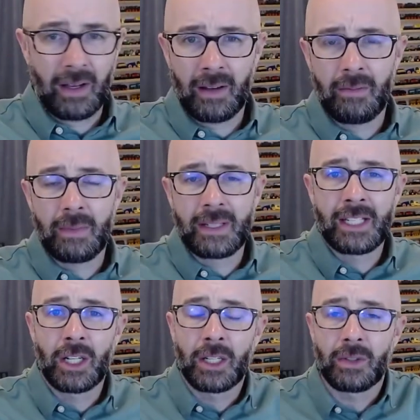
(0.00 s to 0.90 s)

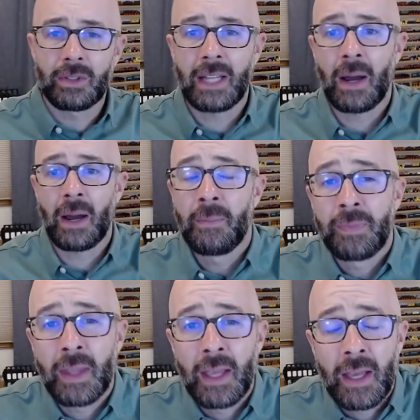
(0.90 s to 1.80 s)
materials. Now,
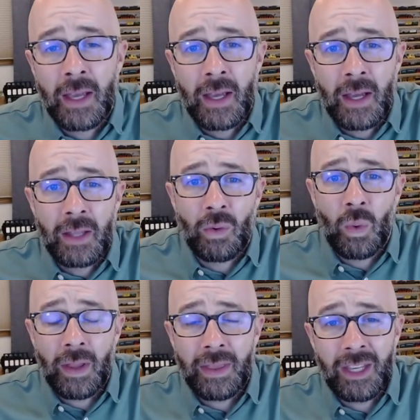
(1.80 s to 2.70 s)
the
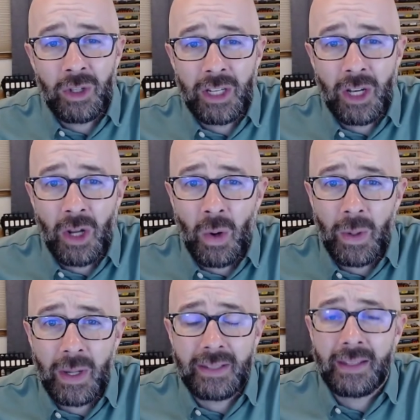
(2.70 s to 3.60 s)
one thing you need to know
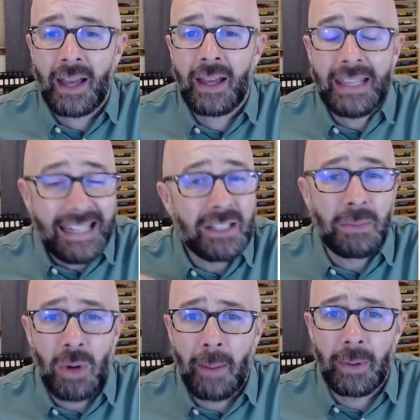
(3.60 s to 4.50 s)
is that it is a
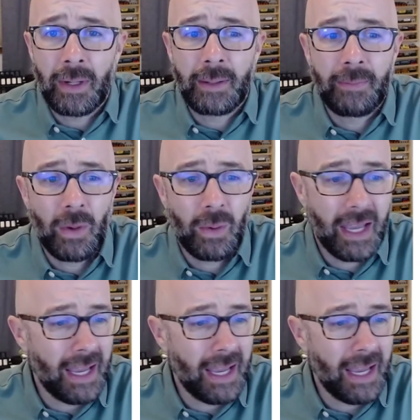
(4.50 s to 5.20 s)
property, okay?